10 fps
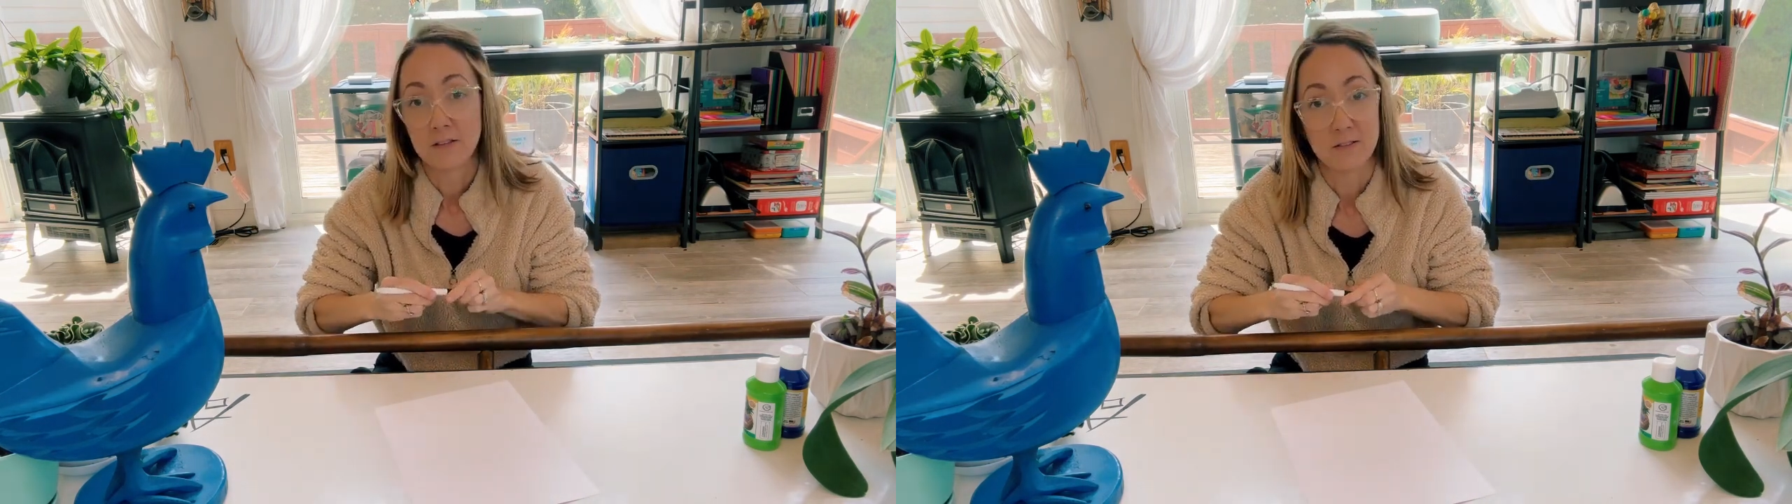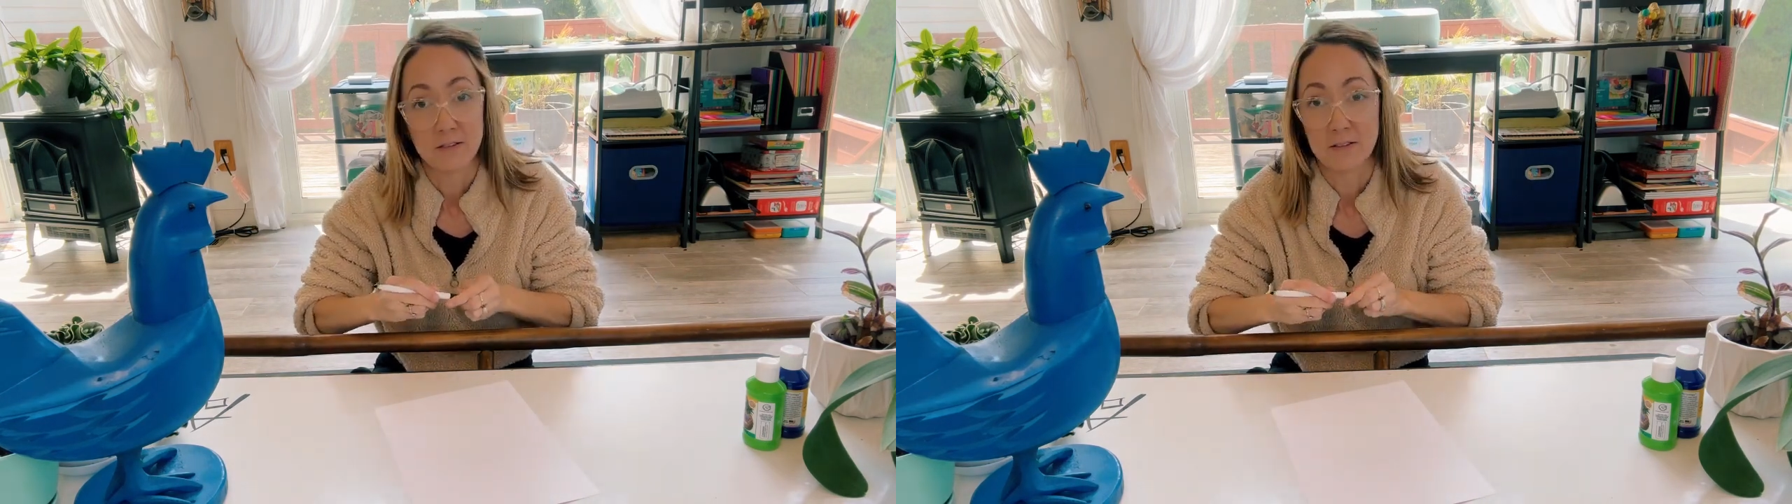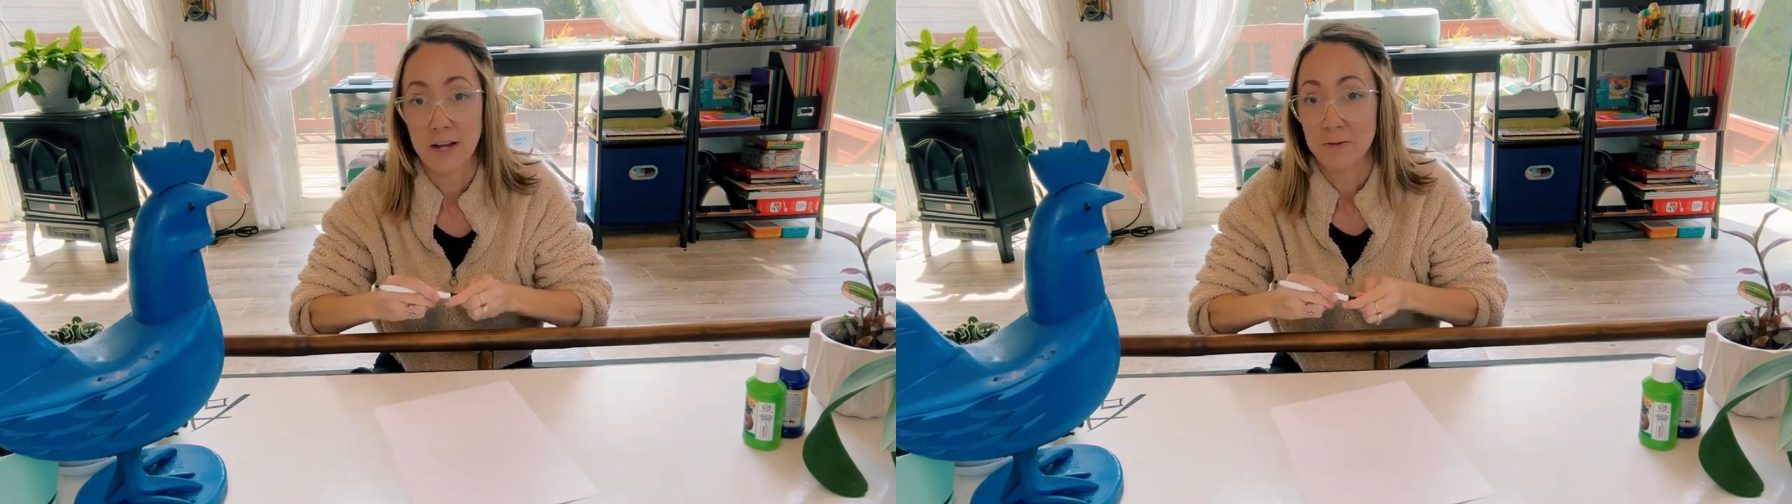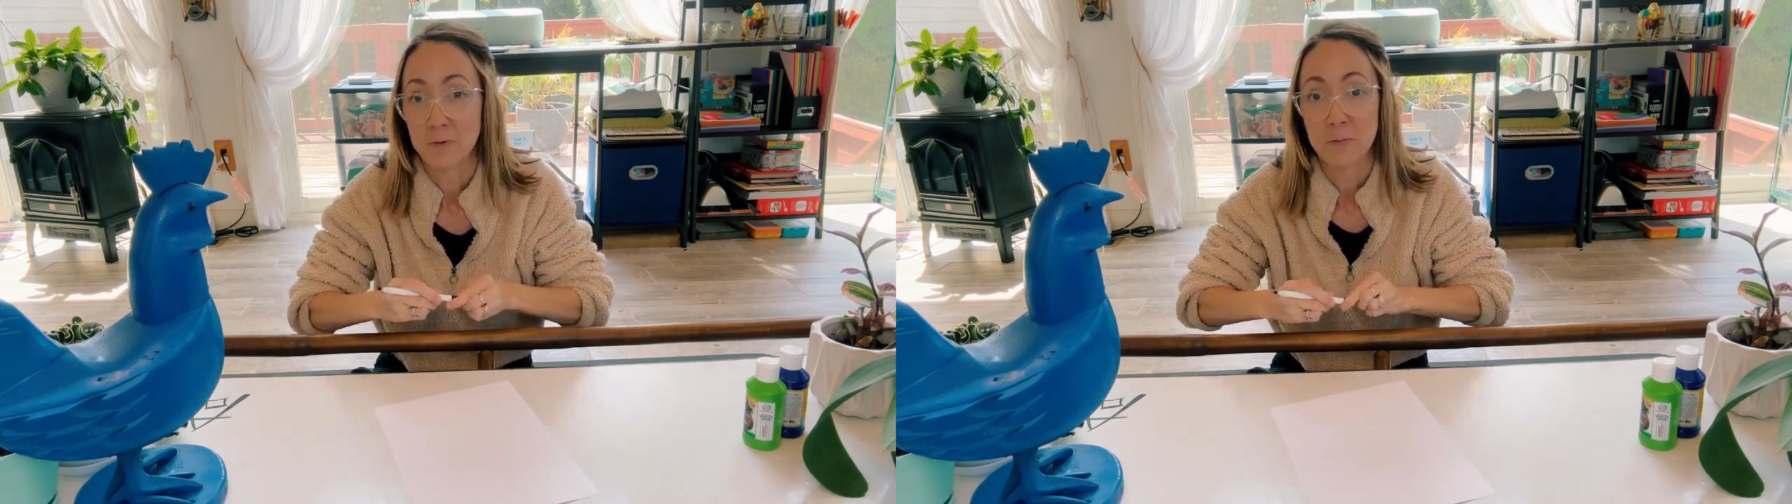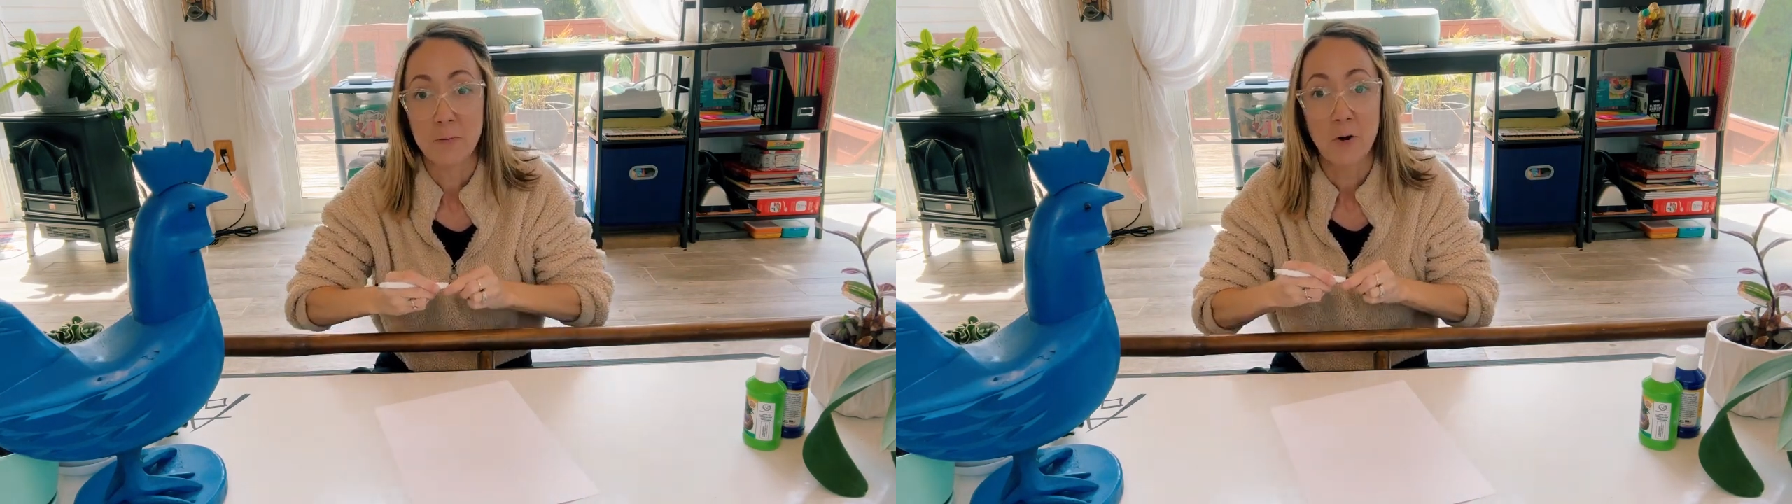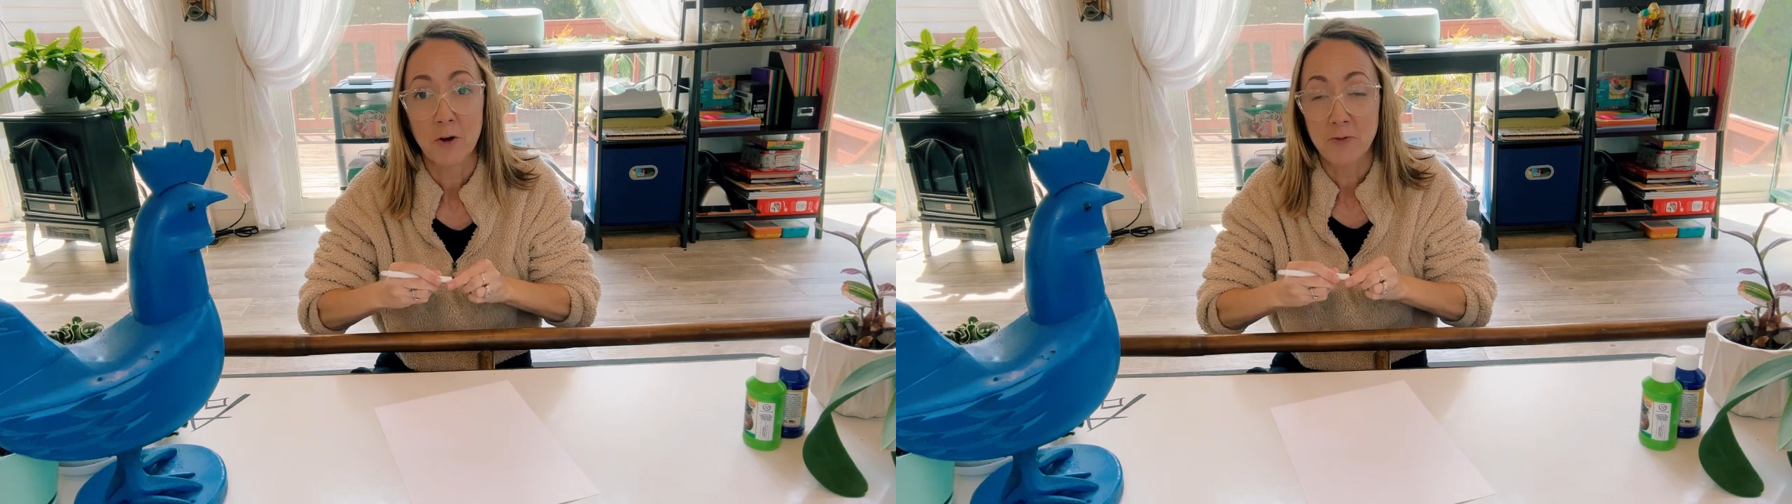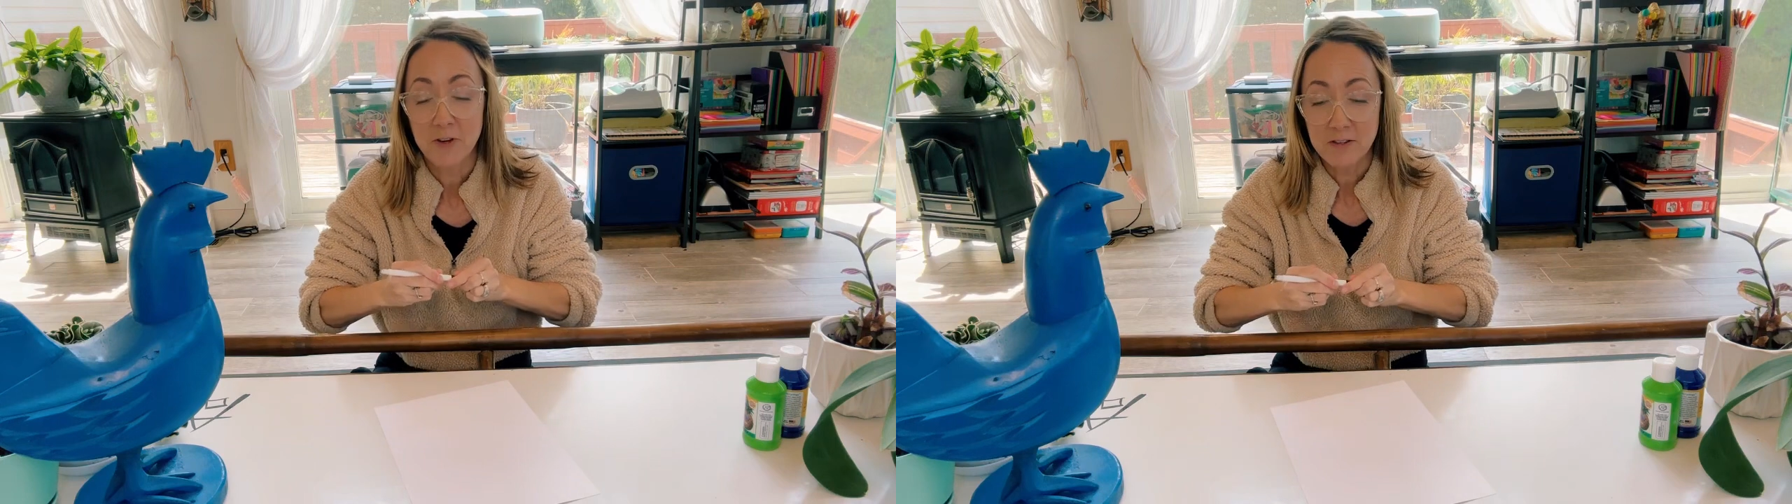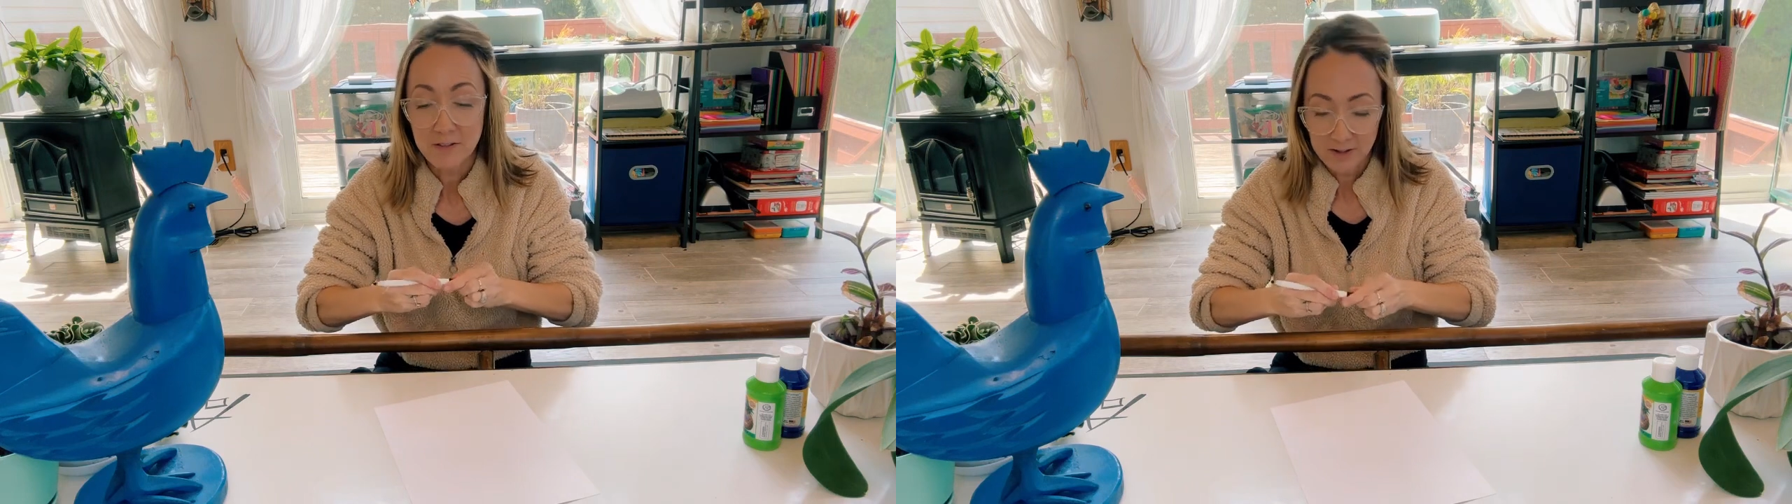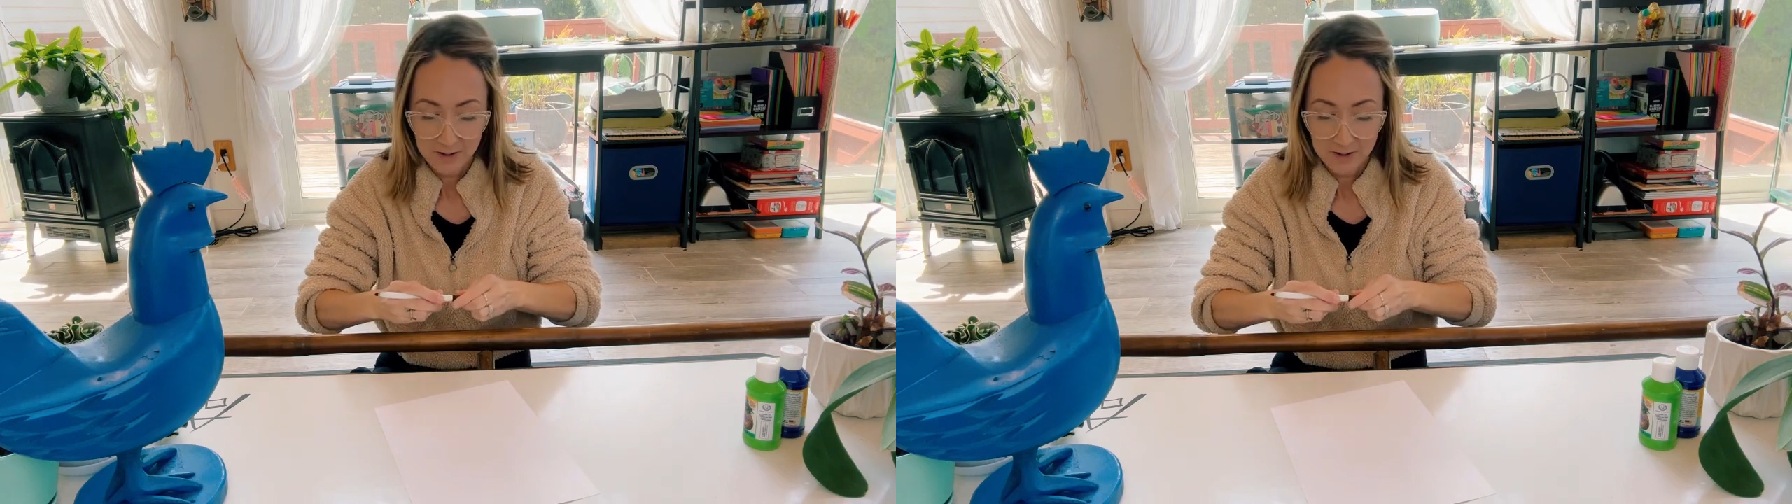doesn't have to be perfect.